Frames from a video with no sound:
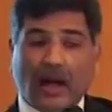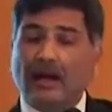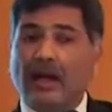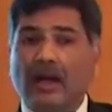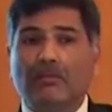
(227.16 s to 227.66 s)

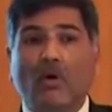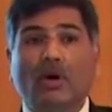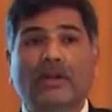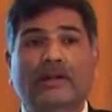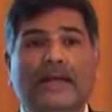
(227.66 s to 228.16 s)
Lanka can
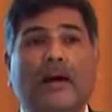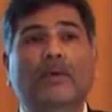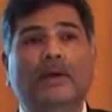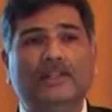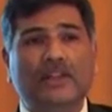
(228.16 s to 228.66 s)
more than
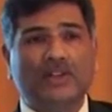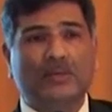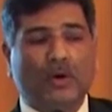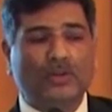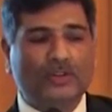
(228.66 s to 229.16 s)
double its
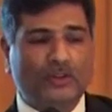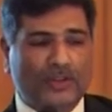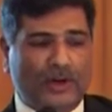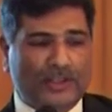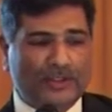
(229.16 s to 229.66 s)
exports to
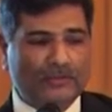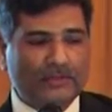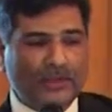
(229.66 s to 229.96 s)
the region,